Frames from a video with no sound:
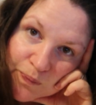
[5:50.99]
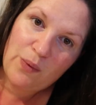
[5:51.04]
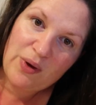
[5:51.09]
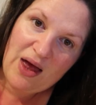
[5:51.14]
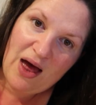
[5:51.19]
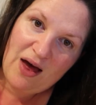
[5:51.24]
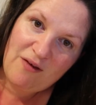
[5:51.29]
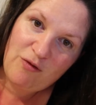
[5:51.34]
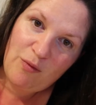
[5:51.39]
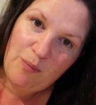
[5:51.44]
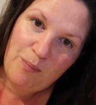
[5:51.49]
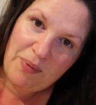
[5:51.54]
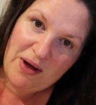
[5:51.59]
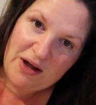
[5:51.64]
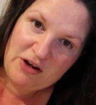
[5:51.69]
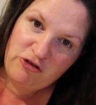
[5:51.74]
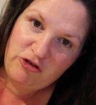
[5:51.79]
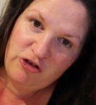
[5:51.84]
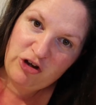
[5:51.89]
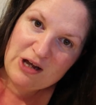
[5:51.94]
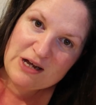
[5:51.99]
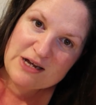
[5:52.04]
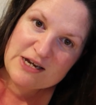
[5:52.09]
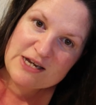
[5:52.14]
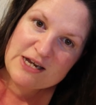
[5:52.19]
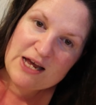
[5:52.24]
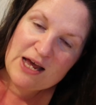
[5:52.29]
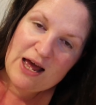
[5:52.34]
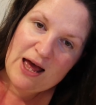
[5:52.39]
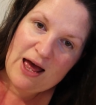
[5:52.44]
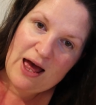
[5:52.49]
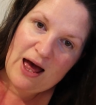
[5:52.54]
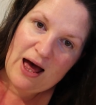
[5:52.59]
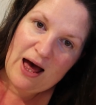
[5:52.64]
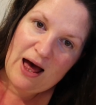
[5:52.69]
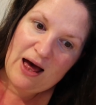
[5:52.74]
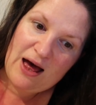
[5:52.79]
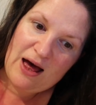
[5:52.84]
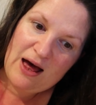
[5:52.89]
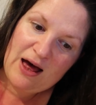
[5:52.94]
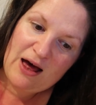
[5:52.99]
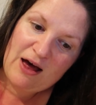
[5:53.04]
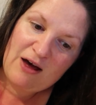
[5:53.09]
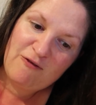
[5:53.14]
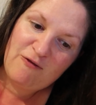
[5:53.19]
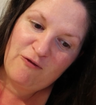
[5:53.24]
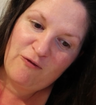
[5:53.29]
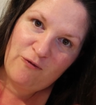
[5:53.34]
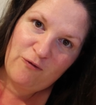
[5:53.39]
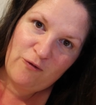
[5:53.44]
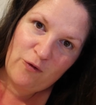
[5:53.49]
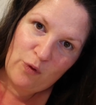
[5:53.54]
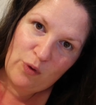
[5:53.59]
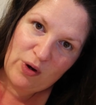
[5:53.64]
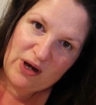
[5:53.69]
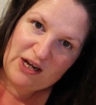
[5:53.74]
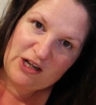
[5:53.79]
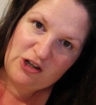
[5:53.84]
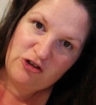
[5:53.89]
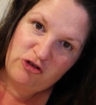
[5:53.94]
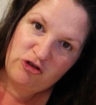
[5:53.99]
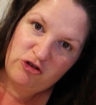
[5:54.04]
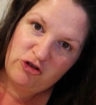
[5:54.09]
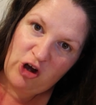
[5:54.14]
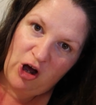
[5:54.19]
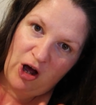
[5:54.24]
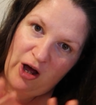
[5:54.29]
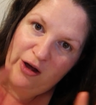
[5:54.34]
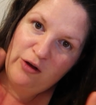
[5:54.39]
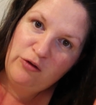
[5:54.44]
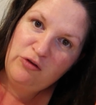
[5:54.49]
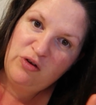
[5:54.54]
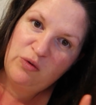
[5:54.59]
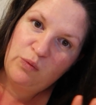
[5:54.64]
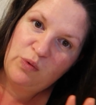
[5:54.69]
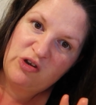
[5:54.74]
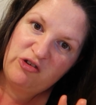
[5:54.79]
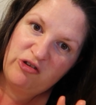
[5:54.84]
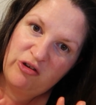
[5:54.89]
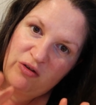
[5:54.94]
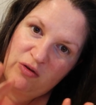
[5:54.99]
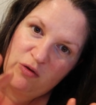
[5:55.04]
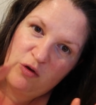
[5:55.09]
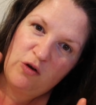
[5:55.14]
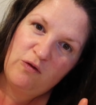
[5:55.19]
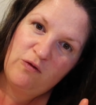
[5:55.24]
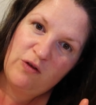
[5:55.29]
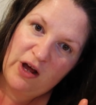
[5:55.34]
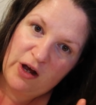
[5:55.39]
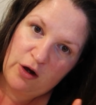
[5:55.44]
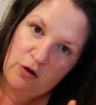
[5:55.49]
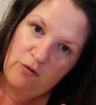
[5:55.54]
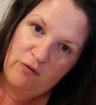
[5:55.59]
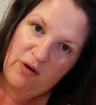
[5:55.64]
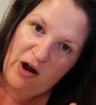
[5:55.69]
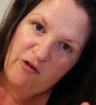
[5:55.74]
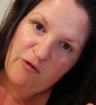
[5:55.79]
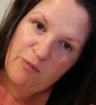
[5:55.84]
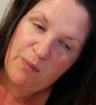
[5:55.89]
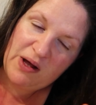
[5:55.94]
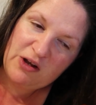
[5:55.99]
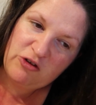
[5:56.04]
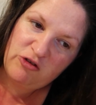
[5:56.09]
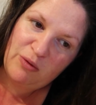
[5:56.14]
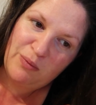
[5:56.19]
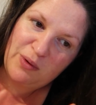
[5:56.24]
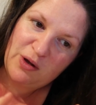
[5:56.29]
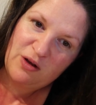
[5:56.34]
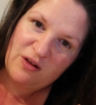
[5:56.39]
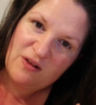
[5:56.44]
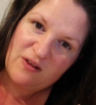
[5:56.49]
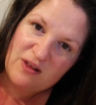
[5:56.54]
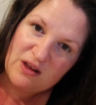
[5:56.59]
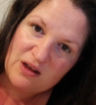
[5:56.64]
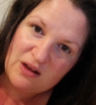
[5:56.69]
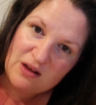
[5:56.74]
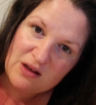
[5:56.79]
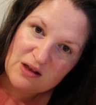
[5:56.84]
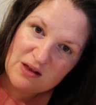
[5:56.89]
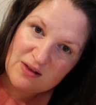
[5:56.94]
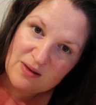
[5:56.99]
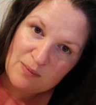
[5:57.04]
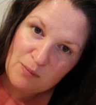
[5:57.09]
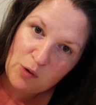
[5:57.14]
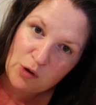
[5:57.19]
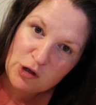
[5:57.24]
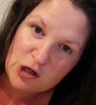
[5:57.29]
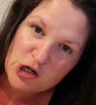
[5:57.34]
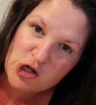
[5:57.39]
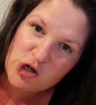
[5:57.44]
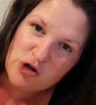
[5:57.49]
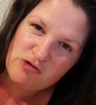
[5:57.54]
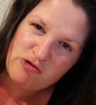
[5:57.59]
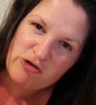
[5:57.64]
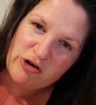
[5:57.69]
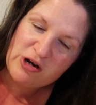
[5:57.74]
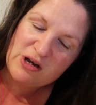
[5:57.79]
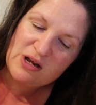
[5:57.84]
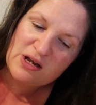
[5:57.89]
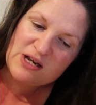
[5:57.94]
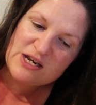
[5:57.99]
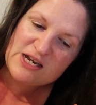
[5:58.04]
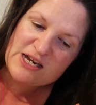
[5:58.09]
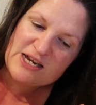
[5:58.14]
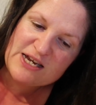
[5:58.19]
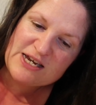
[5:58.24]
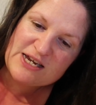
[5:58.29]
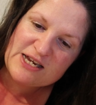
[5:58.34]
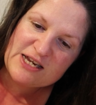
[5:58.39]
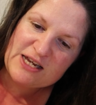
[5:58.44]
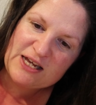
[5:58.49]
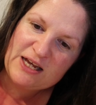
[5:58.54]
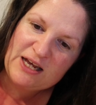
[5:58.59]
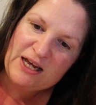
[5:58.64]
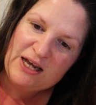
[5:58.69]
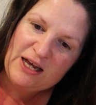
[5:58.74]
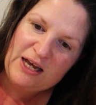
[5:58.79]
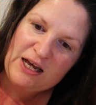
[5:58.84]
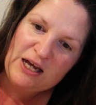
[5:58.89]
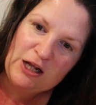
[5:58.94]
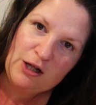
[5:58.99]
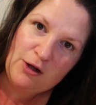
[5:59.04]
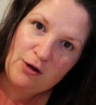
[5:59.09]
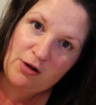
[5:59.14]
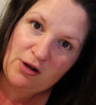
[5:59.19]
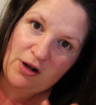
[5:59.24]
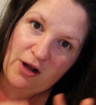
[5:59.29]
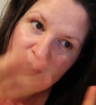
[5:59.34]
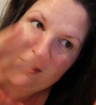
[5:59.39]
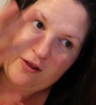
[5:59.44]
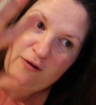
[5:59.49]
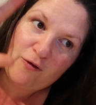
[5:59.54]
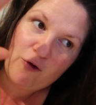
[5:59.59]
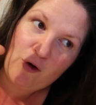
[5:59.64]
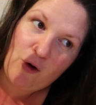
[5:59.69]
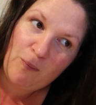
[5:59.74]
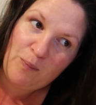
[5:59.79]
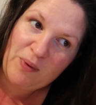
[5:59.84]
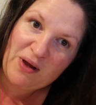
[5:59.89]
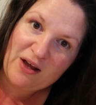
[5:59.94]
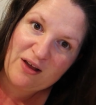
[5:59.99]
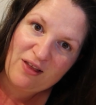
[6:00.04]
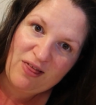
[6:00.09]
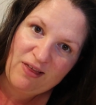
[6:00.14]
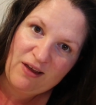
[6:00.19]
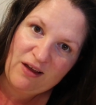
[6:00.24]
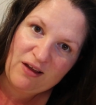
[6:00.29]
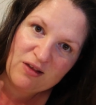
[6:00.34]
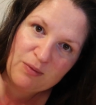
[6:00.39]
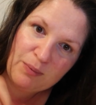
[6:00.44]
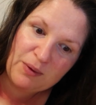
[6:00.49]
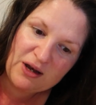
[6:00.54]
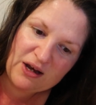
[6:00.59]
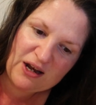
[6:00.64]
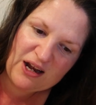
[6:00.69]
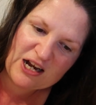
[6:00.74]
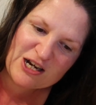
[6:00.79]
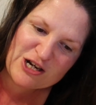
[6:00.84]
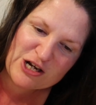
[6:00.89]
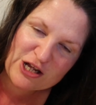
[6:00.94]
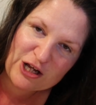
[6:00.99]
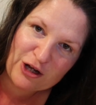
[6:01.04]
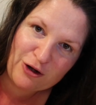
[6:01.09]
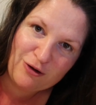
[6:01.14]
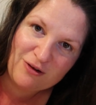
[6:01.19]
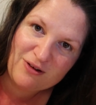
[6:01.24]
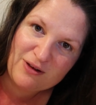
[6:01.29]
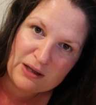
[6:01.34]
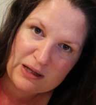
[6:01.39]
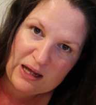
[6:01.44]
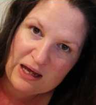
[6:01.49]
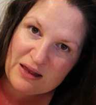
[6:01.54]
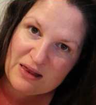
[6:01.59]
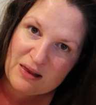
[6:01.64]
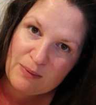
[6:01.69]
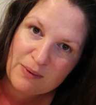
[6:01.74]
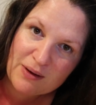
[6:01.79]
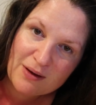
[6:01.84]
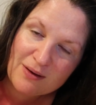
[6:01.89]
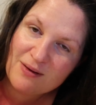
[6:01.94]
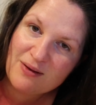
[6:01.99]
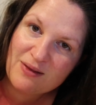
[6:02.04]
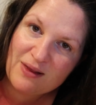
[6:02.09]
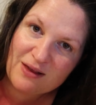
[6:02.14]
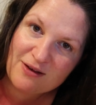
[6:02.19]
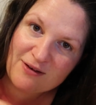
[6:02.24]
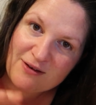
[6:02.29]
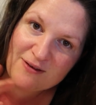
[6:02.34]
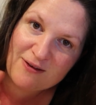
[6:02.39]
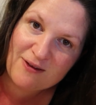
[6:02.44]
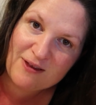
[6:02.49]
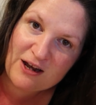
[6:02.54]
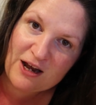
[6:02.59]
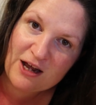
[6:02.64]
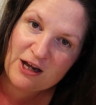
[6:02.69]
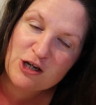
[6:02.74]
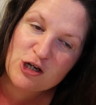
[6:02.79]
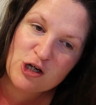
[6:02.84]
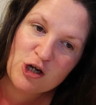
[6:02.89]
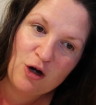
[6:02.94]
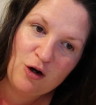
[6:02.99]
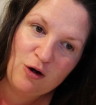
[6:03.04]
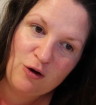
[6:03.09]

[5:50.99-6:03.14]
We have a budget for each child, which is sort of like a rough budget, because the smaller children tend to look like they've got bigger things, but it actually costs less, because that's just the nature